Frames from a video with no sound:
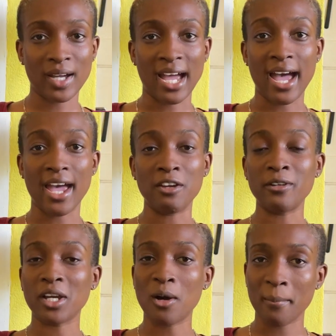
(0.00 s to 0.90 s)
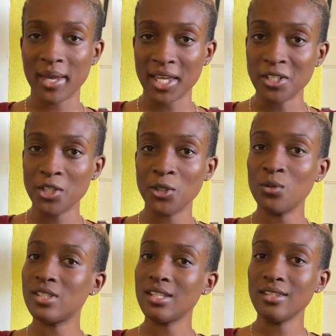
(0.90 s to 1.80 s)
I recommend
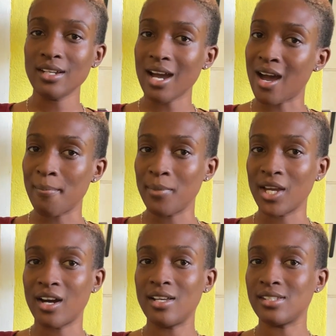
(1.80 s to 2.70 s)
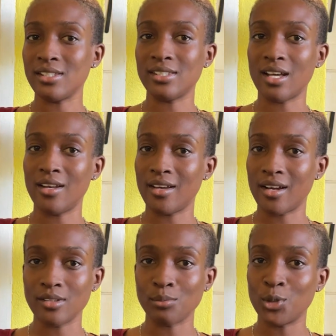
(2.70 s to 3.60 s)
using the app because it's a
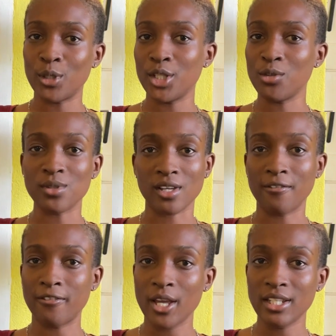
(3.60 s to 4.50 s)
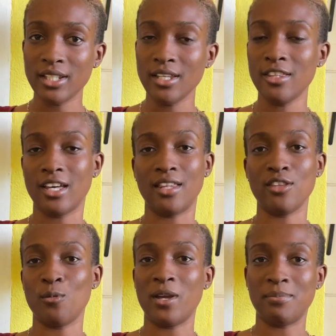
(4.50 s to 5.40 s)
lot more user friendly than the
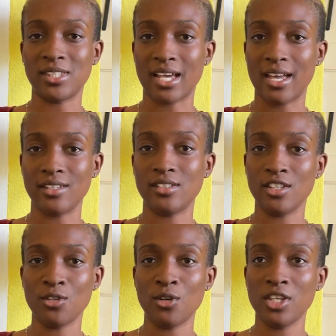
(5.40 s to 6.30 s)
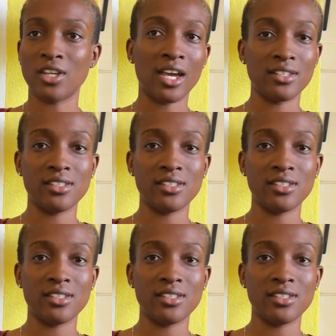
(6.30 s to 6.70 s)
website. You know, you can